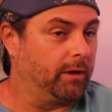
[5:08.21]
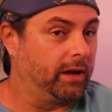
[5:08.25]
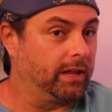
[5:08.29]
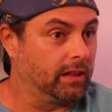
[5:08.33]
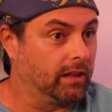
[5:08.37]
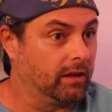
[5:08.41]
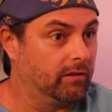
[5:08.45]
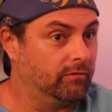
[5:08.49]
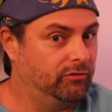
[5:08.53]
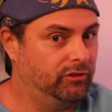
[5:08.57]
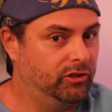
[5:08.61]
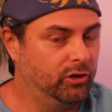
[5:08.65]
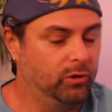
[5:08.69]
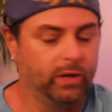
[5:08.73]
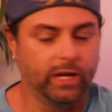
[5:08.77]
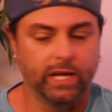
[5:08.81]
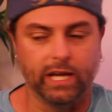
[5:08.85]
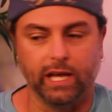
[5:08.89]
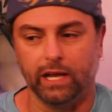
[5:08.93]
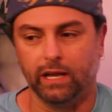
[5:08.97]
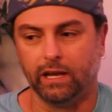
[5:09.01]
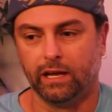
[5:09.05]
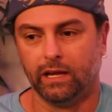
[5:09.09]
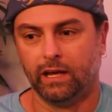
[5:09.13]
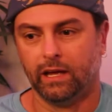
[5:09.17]
I loved doing
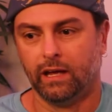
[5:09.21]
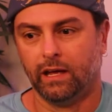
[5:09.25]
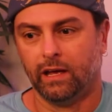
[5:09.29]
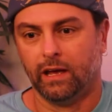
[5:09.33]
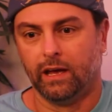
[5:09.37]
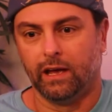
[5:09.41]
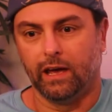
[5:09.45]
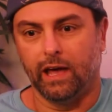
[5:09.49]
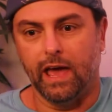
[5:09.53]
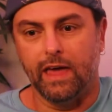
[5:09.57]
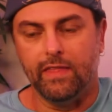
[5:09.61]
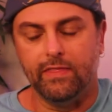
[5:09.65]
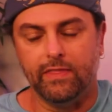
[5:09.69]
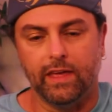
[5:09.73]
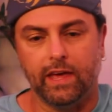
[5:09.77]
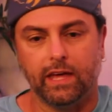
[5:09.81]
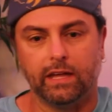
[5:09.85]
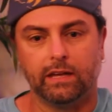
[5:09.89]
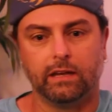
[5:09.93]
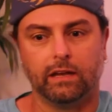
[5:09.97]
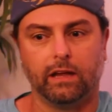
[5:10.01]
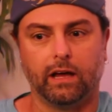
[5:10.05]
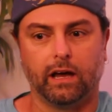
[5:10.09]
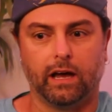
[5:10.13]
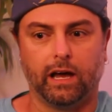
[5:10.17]
it. And
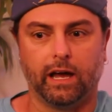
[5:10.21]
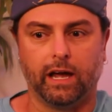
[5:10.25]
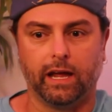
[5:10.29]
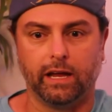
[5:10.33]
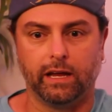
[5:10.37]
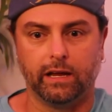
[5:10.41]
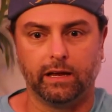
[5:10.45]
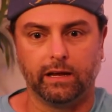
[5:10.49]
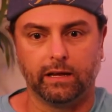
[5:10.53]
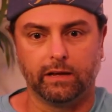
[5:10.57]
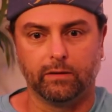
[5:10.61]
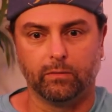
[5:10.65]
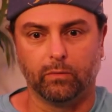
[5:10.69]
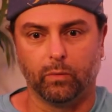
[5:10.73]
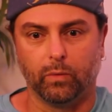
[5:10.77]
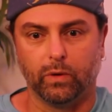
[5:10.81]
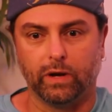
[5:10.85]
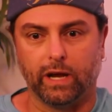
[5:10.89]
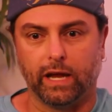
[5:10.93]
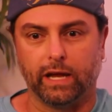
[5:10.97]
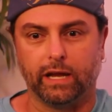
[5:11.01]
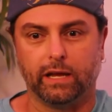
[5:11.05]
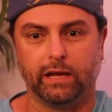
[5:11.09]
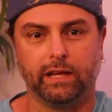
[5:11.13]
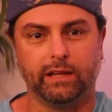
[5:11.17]
then I, when
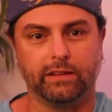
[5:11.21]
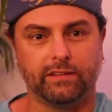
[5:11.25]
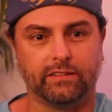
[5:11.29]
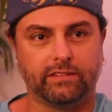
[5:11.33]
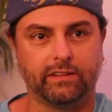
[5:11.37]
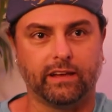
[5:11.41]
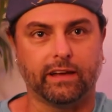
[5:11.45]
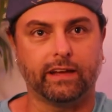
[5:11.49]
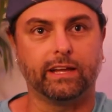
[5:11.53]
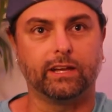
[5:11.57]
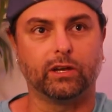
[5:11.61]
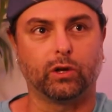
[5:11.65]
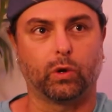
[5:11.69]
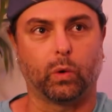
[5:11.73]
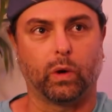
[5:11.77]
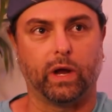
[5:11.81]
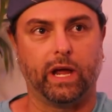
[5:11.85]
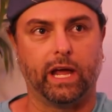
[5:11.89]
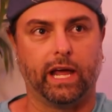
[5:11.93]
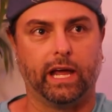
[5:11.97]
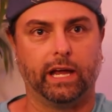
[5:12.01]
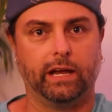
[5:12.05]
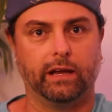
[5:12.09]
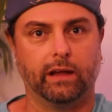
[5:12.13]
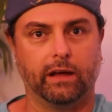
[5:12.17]
I hit second
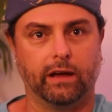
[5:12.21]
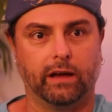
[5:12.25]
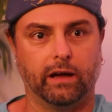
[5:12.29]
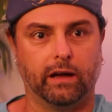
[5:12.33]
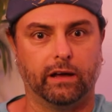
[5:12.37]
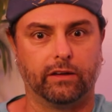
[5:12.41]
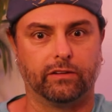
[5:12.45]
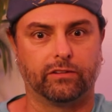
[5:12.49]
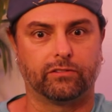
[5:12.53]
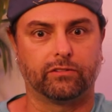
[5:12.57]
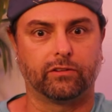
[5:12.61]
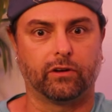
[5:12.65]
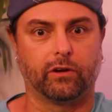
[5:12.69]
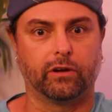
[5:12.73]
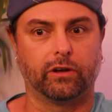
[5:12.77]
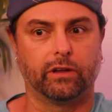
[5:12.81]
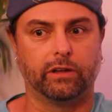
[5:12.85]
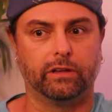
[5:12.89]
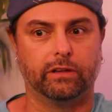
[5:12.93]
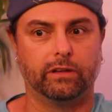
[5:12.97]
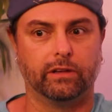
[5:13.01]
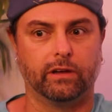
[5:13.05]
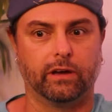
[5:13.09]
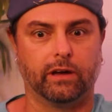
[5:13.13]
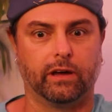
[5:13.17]
grade, I
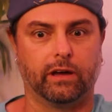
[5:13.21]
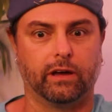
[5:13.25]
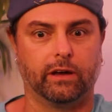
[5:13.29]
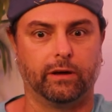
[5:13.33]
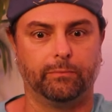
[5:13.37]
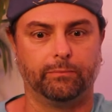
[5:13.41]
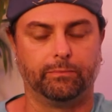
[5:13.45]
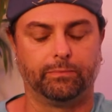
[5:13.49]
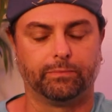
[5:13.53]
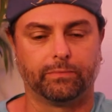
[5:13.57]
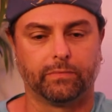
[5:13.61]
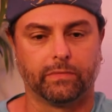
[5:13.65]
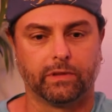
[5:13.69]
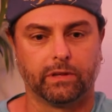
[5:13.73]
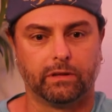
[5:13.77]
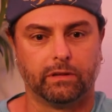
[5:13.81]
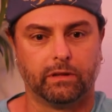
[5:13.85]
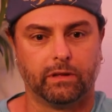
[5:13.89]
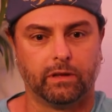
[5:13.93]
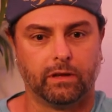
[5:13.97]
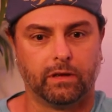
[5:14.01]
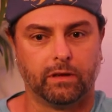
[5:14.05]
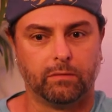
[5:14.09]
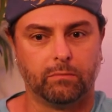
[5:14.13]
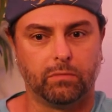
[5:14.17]
started um,
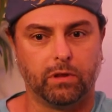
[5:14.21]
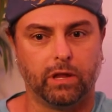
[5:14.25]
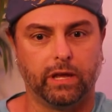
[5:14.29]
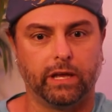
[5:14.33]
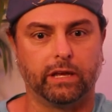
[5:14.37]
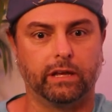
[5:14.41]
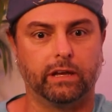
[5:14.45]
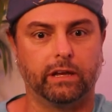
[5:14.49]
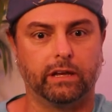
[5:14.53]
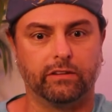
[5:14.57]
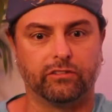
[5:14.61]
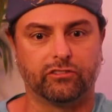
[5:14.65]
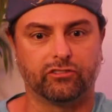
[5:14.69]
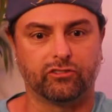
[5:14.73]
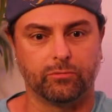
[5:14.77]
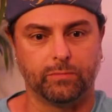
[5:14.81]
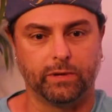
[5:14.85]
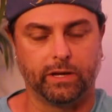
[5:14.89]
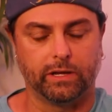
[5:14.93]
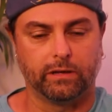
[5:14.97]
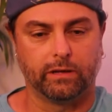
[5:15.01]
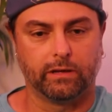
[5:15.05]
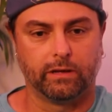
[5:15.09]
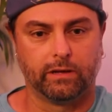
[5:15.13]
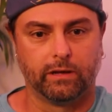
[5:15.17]
playing an
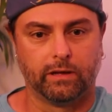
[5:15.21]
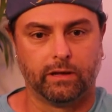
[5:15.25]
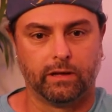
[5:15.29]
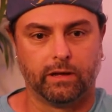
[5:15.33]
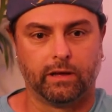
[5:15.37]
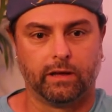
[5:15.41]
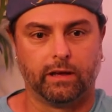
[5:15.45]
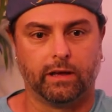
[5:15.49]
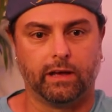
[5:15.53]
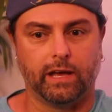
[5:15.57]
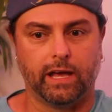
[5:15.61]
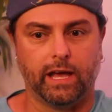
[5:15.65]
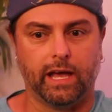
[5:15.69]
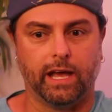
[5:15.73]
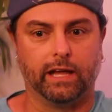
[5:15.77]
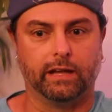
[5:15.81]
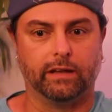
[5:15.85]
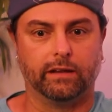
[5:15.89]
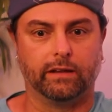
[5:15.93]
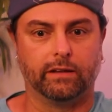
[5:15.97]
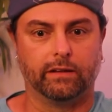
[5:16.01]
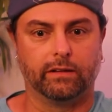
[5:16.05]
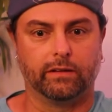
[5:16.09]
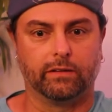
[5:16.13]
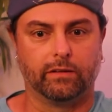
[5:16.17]
instrument,
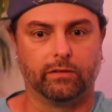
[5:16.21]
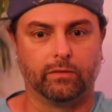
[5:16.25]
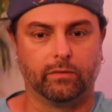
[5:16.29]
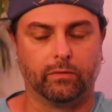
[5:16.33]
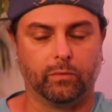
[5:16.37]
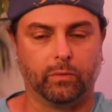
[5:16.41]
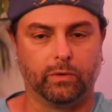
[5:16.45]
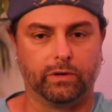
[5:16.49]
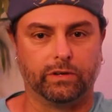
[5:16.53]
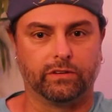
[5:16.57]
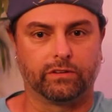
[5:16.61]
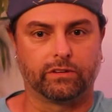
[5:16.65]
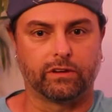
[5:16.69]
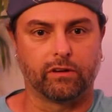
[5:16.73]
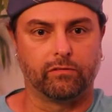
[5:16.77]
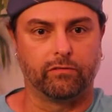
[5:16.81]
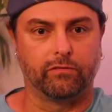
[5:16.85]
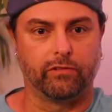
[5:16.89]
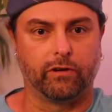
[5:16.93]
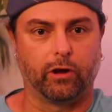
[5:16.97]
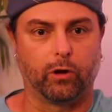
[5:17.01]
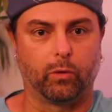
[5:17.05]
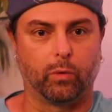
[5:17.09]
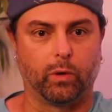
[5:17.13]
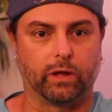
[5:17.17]
and we discovered
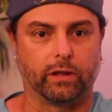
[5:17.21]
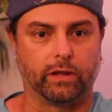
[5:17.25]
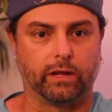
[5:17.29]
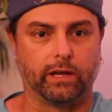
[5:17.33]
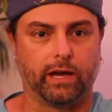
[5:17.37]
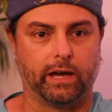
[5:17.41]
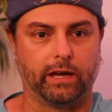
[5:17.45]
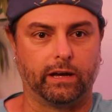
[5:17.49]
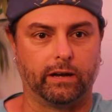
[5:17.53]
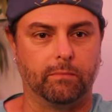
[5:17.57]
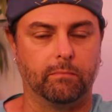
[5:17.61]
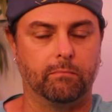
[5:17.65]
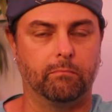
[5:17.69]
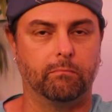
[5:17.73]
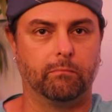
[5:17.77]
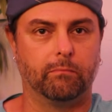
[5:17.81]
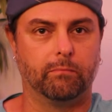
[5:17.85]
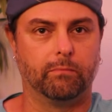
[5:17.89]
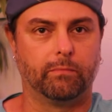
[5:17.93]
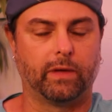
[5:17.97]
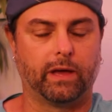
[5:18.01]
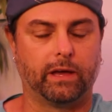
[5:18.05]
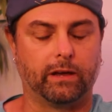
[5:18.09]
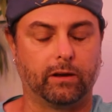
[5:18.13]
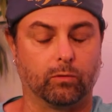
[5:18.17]
very quickly I had a
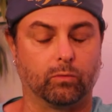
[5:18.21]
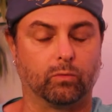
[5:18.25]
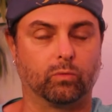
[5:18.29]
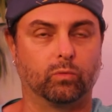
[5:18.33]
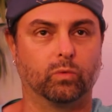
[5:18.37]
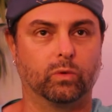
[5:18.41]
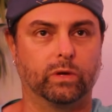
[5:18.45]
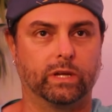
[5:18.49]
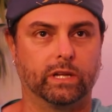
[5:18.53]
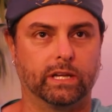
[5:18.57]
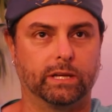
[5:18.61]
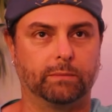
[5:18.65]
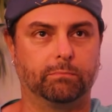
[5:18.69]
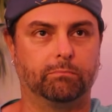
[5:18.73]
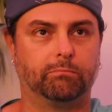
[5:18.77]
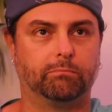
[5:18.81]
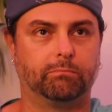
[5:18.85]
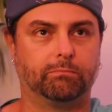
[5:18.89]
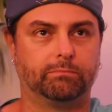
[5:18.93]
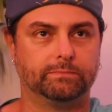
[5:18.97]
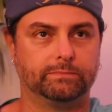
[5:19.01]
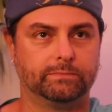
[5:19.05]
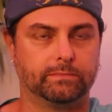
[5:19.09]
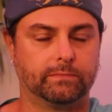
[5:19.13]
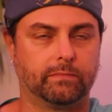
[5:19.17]
I had a really
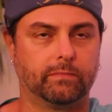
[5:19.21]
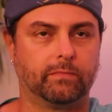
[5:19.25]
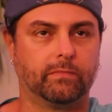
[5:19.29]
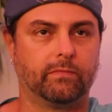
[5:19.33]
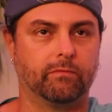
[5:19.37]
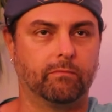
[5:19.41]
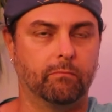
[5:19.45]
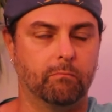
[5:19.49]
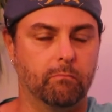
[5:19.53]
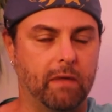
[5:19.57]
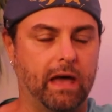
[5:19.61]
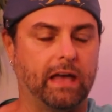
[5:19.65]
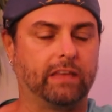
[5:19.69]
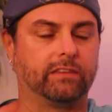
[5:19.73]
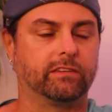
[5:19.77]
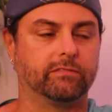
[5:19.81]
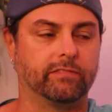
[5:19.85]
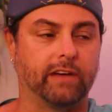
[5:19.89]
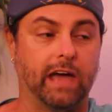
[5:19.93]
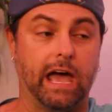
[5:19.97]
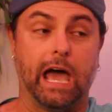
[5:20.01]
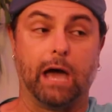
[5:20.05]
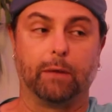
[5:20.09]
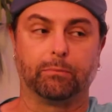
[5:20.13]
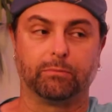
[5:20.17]
massive
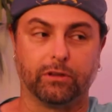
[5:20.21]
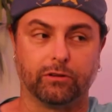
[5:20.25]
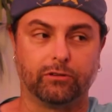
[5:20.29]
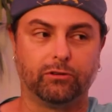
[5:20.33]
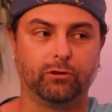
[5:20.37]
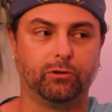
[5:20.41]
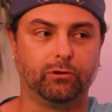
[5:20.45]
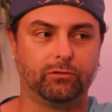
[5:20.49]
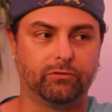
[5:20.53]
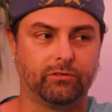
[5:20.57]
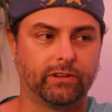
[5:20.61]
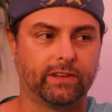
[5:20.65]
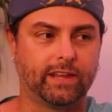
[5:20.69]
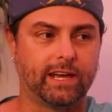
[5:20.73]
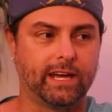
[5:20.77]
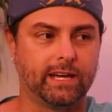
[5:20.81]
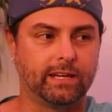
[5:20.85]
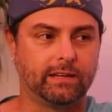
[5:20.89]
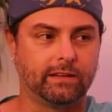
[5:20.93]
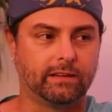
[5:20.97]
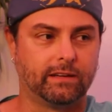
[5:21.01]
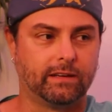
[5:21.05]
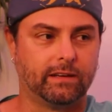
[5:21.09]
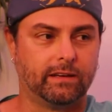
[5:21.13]
aptitude for that.